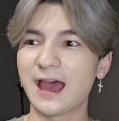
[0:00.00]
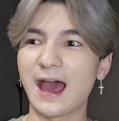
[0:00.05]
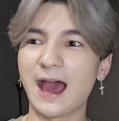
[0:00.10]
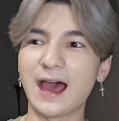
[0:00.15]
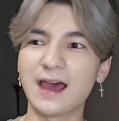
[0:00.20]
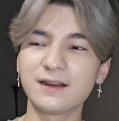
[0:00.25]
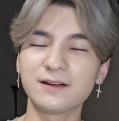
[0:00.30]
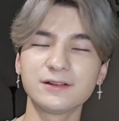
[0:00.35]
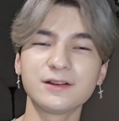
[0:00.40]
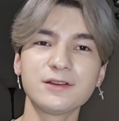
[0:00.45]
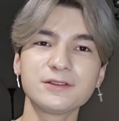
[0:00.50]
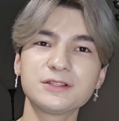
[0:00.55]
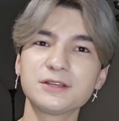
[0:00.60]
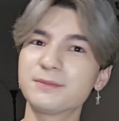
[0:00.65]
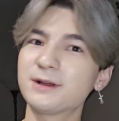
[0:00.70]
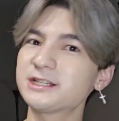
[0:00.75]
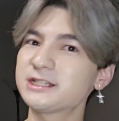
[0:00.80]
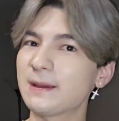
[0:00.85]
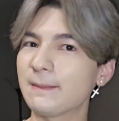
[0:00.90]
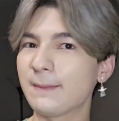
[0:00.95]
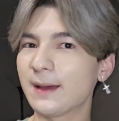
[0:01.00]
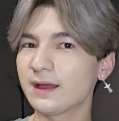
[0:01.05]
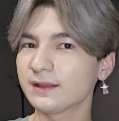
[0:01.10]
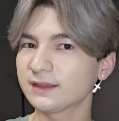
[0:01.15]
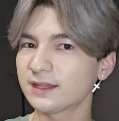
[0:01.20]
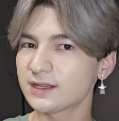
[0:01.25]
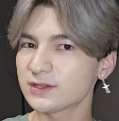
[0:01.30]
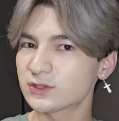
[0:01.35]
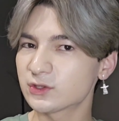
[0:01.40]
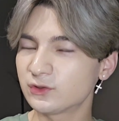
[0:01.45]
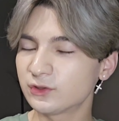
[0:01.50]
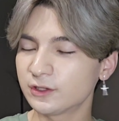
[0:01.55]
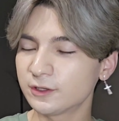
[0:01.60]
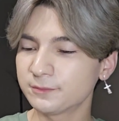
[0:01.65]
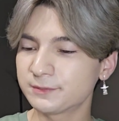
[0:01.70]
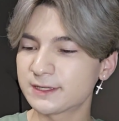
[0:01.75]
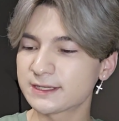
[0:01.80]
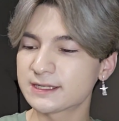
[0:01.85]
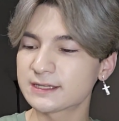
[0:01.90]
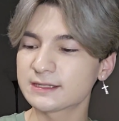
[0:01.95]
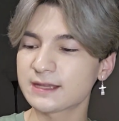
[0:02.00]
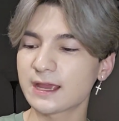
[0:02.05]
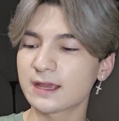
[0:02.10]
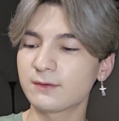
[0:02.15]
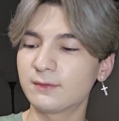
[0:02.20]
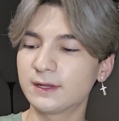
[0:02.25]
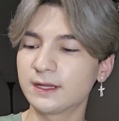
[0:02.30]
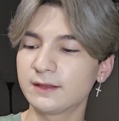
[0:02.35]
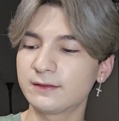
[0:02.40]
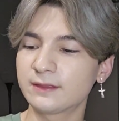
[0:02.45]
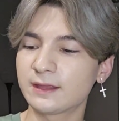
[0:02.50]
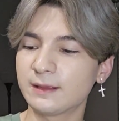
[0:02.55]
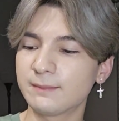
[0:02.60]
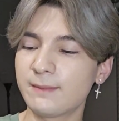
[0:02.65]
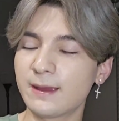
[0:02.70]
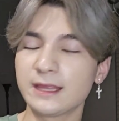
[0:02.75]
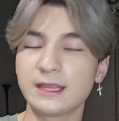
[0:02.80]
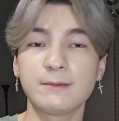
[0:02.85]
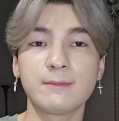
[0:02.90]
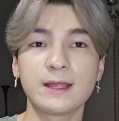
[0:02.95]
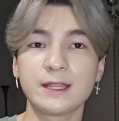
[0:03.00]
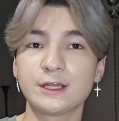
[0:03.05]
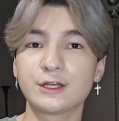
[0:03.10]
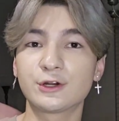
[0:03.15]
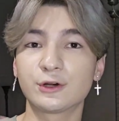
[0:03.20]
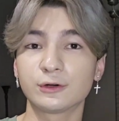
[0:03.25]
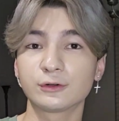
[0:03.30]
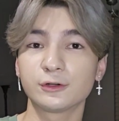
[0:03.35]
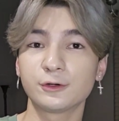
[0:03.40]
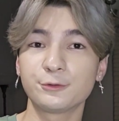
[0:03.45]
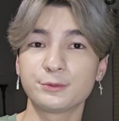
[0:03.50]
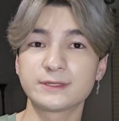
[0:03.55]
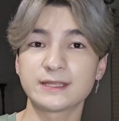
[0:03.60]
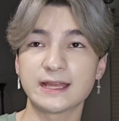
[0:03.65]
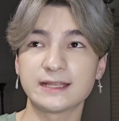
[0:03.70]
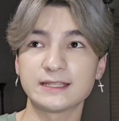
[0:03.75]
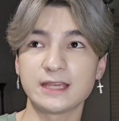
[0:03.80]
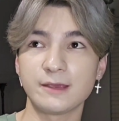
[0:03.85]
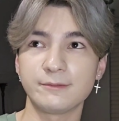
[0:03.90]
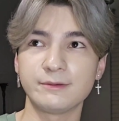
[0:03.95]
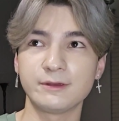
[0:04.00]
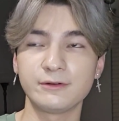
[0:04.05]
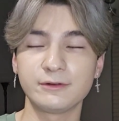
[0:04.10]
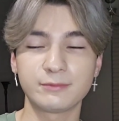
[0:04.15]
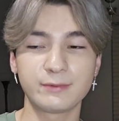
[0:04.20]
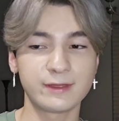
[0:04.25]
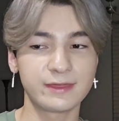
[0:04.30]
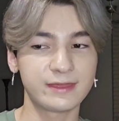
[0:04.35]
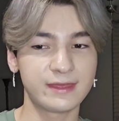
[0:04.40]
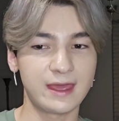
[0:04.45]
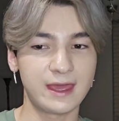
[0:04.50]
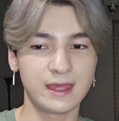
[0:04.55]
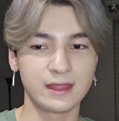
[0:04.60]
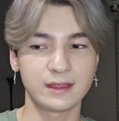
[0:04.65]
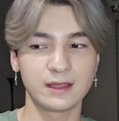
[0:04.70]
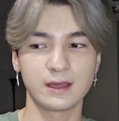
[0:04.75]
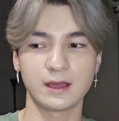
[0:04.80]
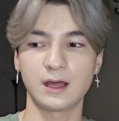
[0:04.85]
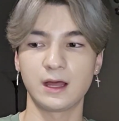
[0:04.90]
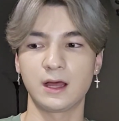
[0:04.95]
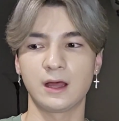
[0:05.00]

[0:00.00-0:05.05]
I don't know too much about this group. This is like one of the many, many girl groups that debuted within